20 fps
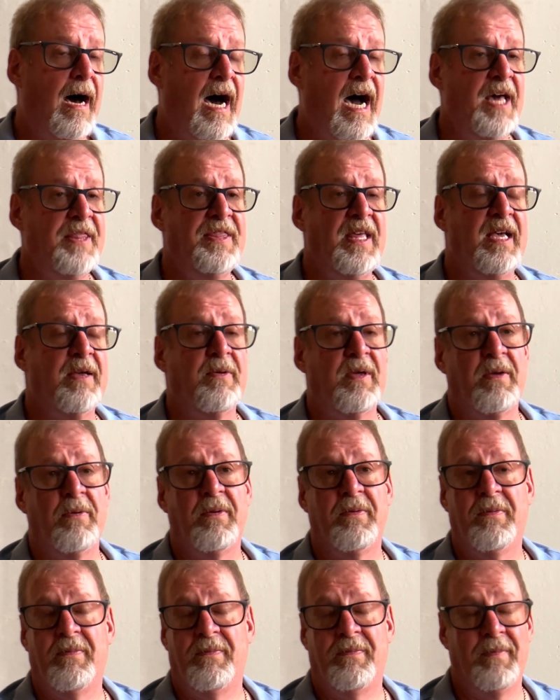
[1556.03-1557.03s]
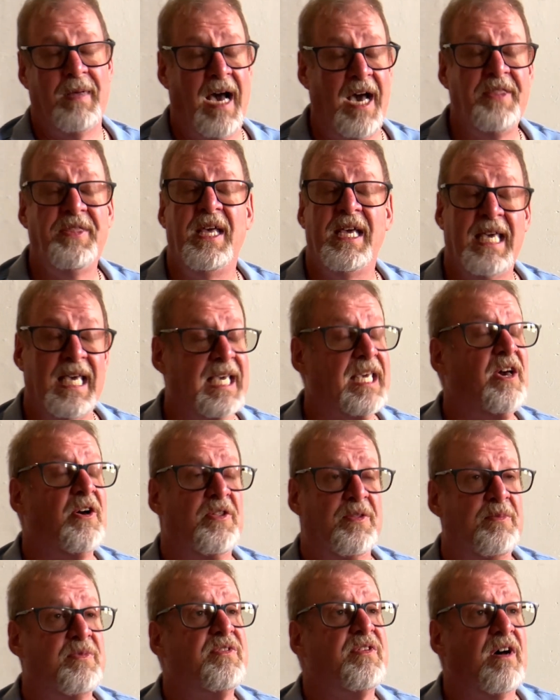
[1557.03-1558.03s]
I think he
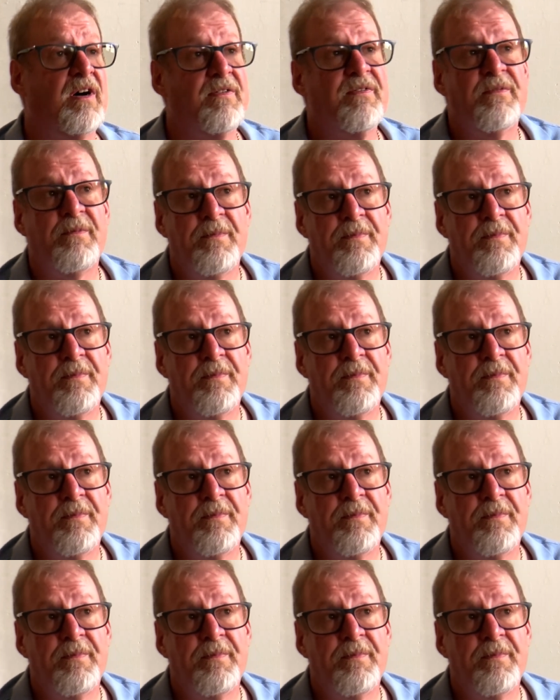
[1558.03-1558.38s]
killed himself.